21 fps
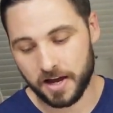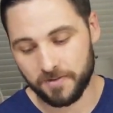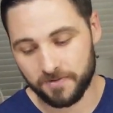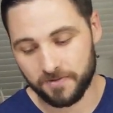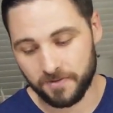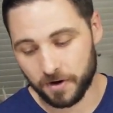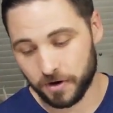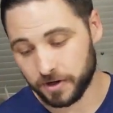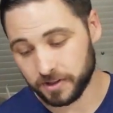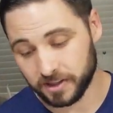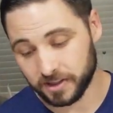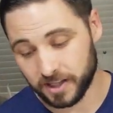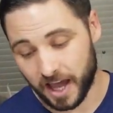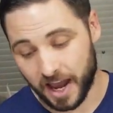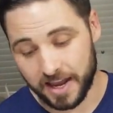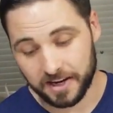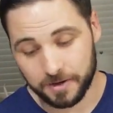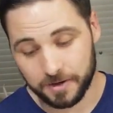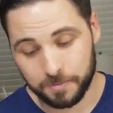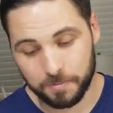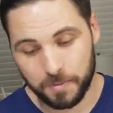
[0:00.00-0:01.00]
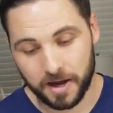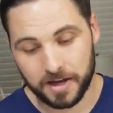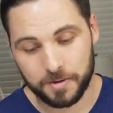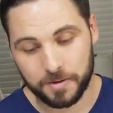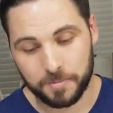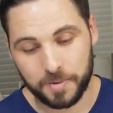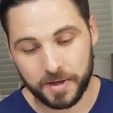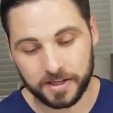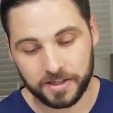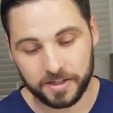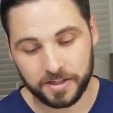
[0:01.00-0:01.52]
very light in my
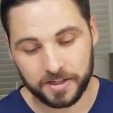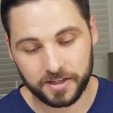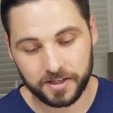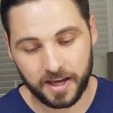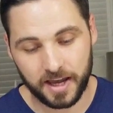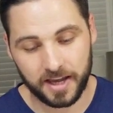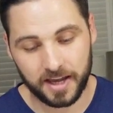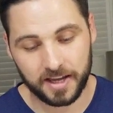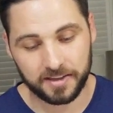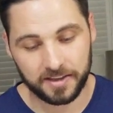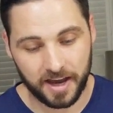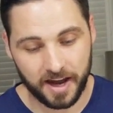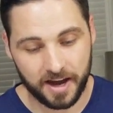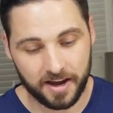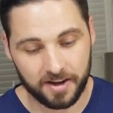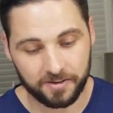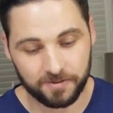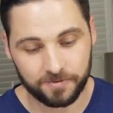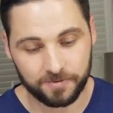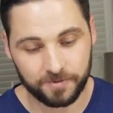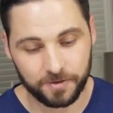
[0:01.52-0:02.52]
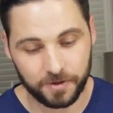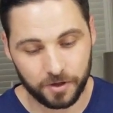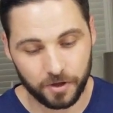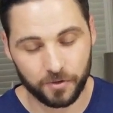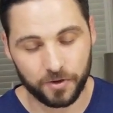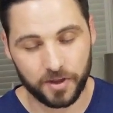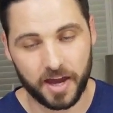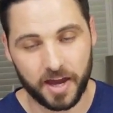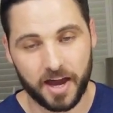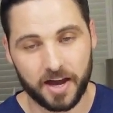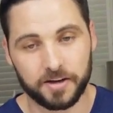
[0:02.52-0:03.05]
opinion, and they have,
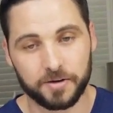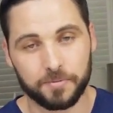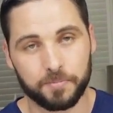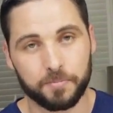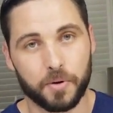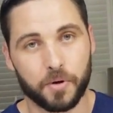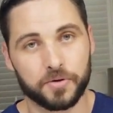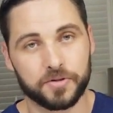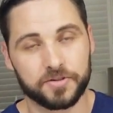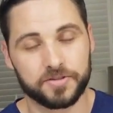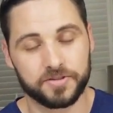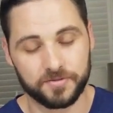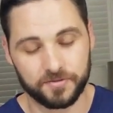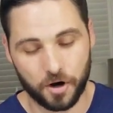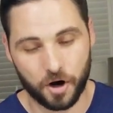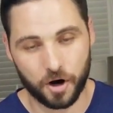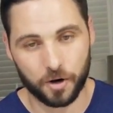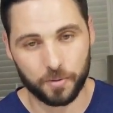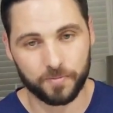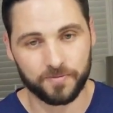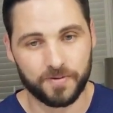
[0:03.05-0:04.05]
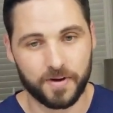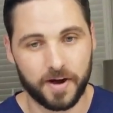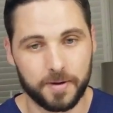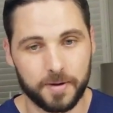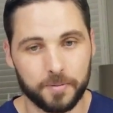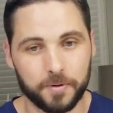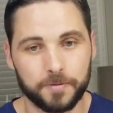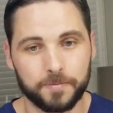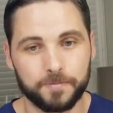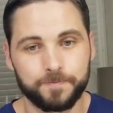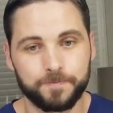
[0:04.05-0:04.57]
the added bonus of carbon
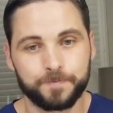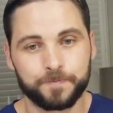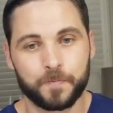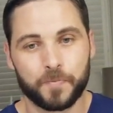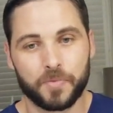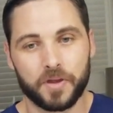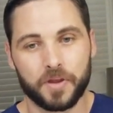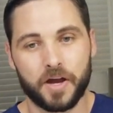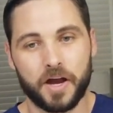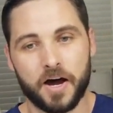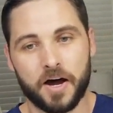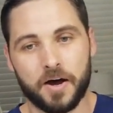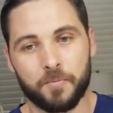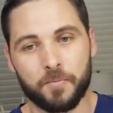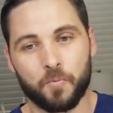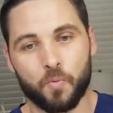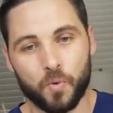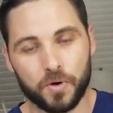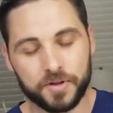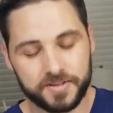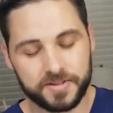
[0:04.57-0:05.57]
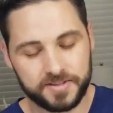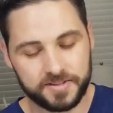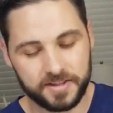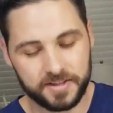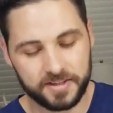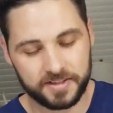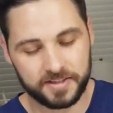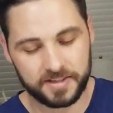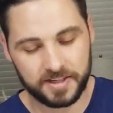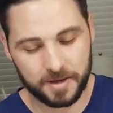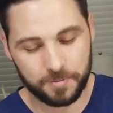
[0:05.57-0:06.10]
fiber. What's
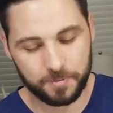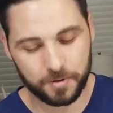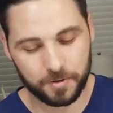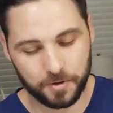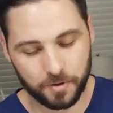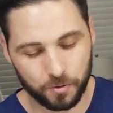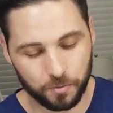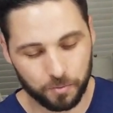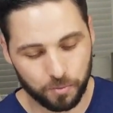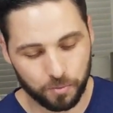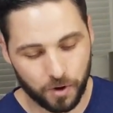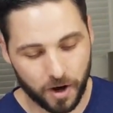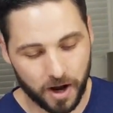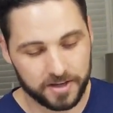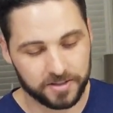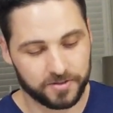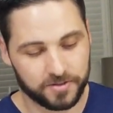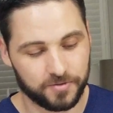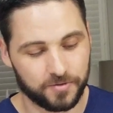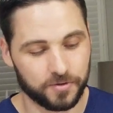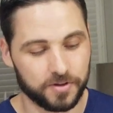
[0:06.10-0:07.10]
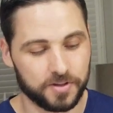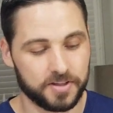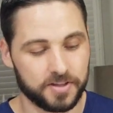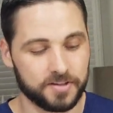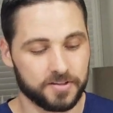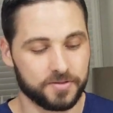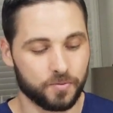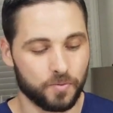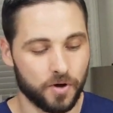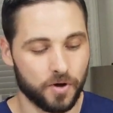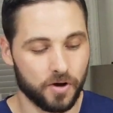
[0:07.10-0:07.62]
the typical price for
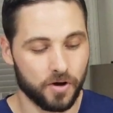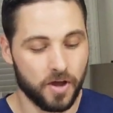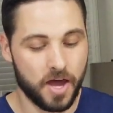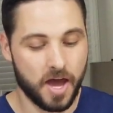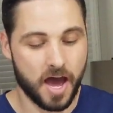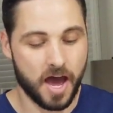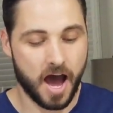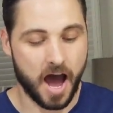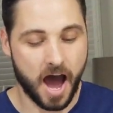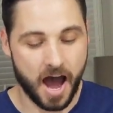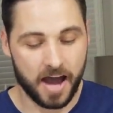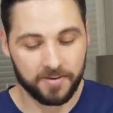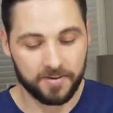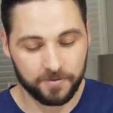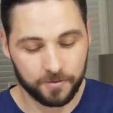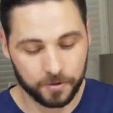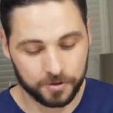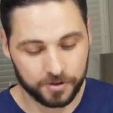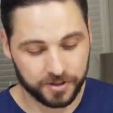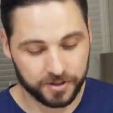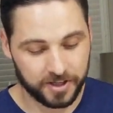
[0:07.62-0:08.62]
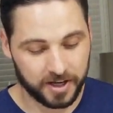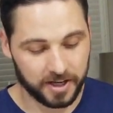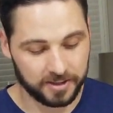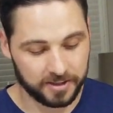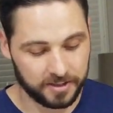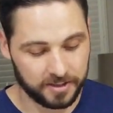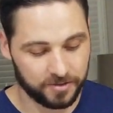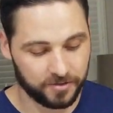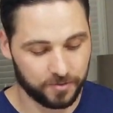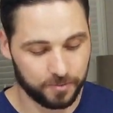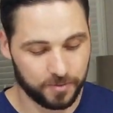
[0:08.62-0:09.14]
these? Well, I fortunately got
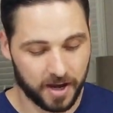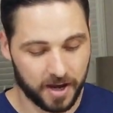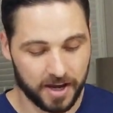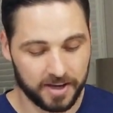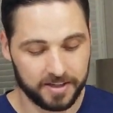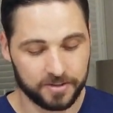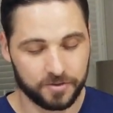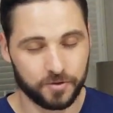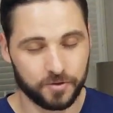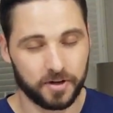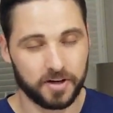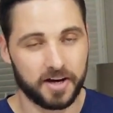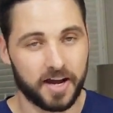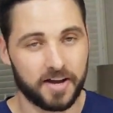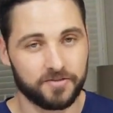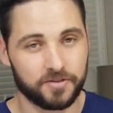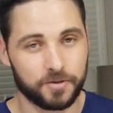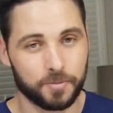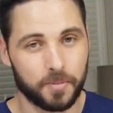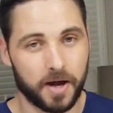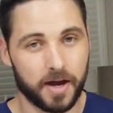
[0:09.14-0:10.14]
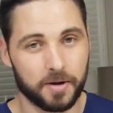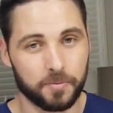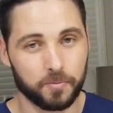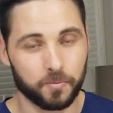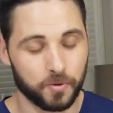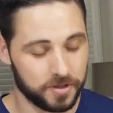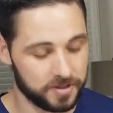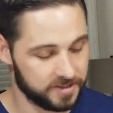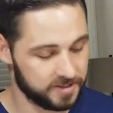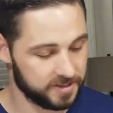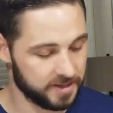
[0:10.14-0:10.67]
these from Nike, so I didn't have to buy them
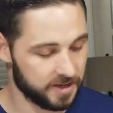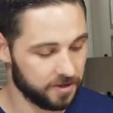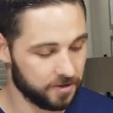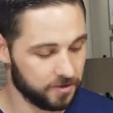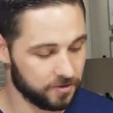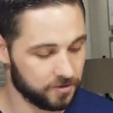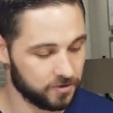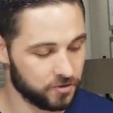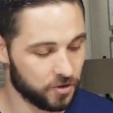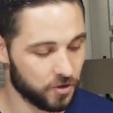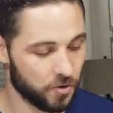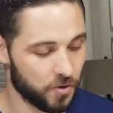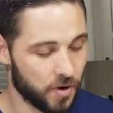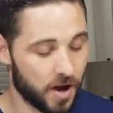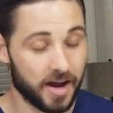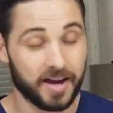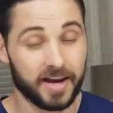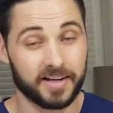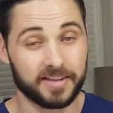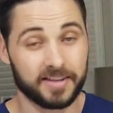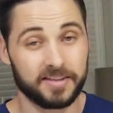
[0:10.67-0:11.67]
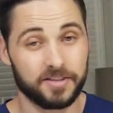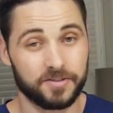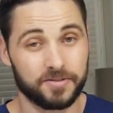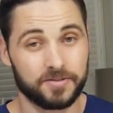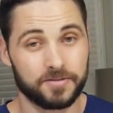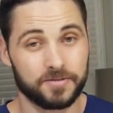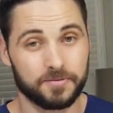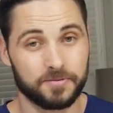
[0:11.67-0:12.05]
resale. So I got these